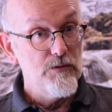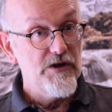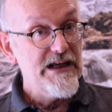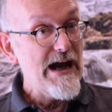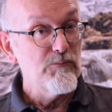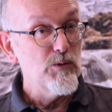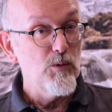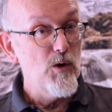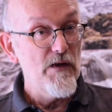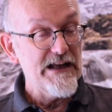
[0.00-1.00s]
the camera will
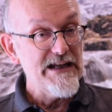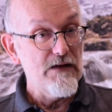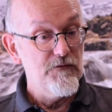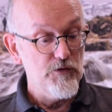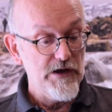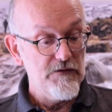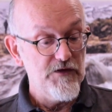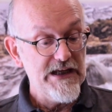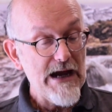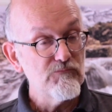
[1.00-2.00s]
work that out for you. If the
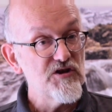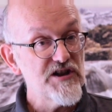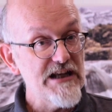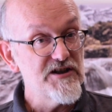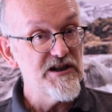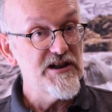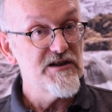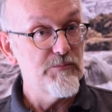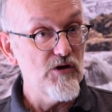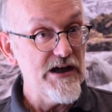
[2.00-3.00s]
camera senses it's
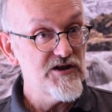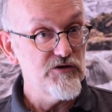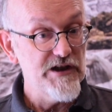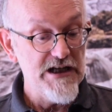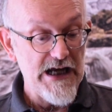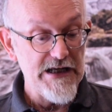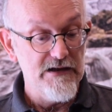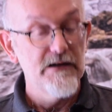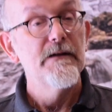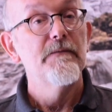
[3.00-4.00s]
a bright sunny day,
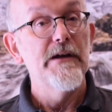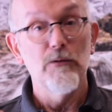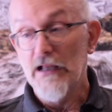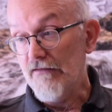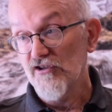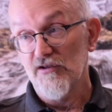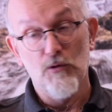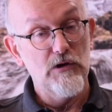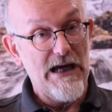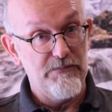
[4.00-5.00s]
it will have a
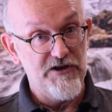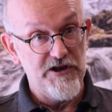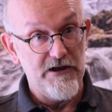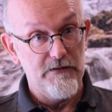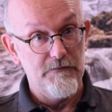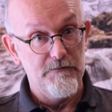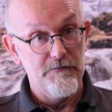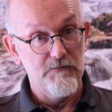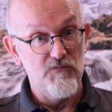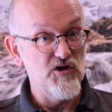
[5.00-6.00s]
small aperture,
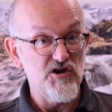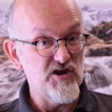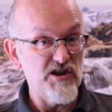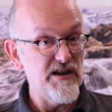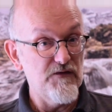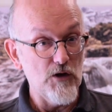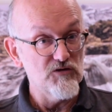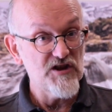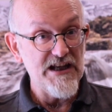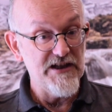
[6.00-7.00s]
just as a default
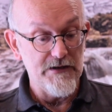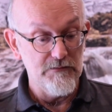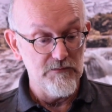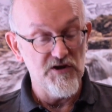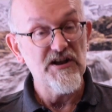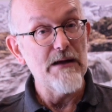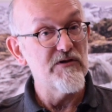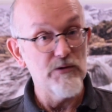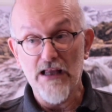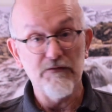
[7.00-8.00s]
setting. Same
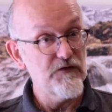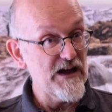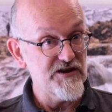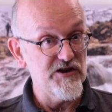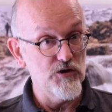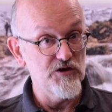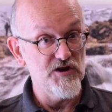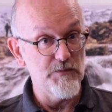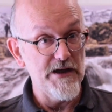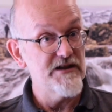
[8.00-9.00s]
as it will have a faster shutter
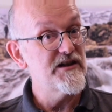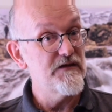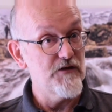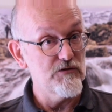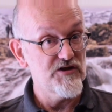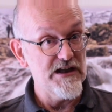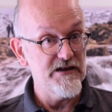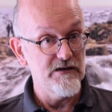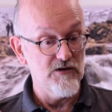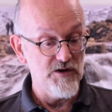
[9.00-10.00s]
speed as a default
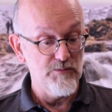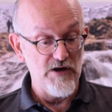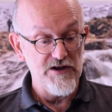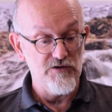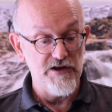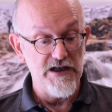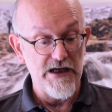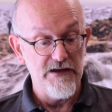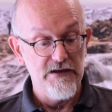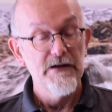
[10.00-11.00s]
setting on a bright sunny day.
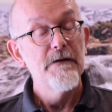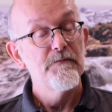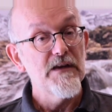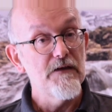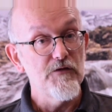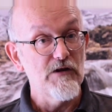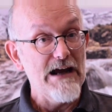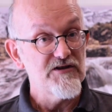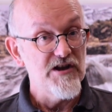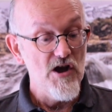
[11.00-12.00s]
If you're
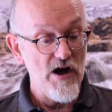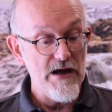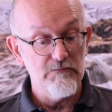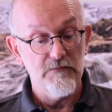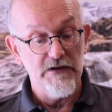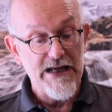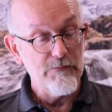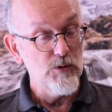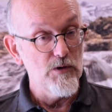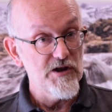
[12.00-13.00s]
out at night, the
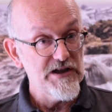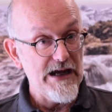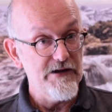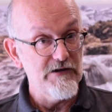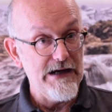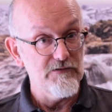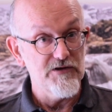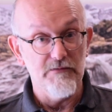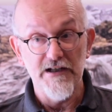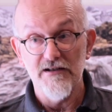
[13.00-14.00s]
camera works out you're out
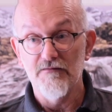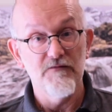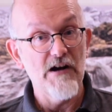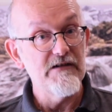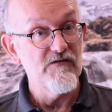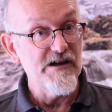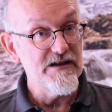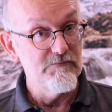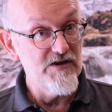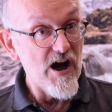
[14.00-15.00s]
and it's very, very
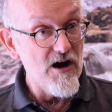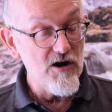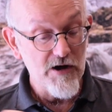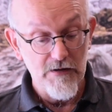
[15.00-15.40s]
dark.